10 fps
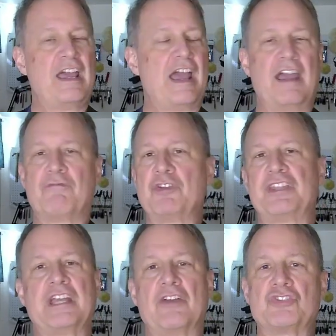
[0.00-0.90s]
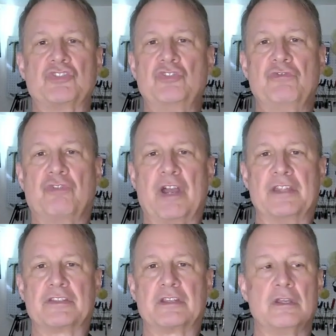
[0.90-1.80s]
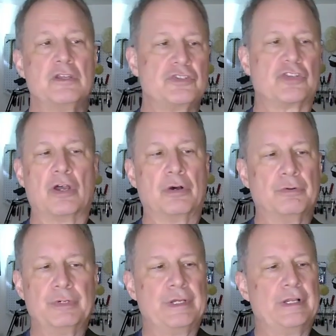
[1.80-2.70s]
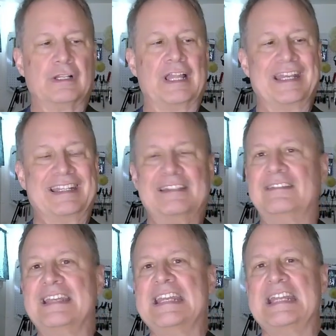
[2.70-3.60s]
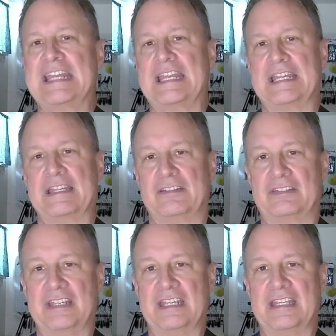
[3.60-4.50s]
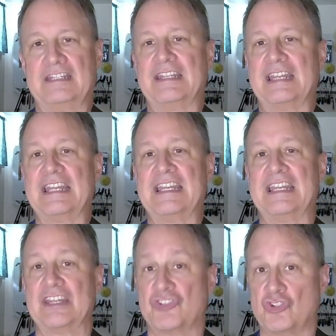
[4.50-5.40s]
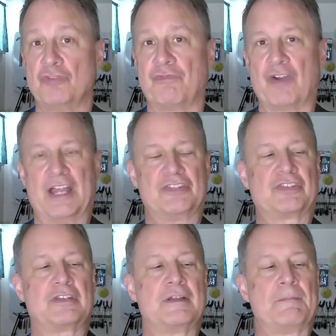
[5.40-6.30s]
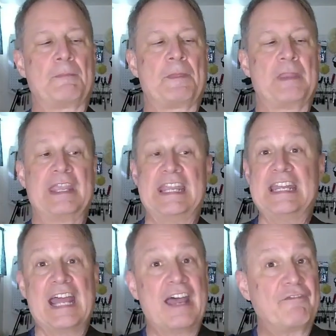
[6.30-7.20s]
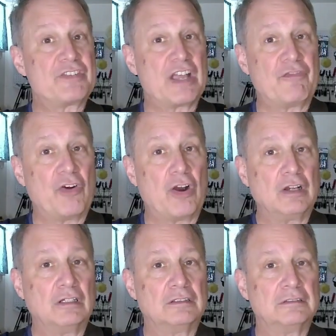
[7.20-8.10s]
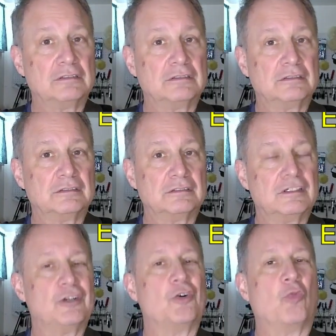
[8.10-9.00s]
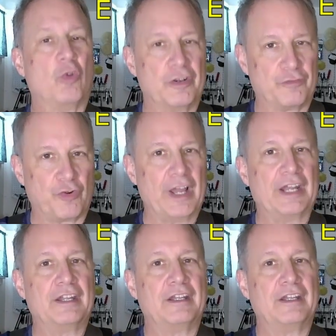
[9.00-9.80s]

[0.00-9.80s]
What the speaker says: Everything else is two frets. So like D to E is two frets. E to F is how far? One fret.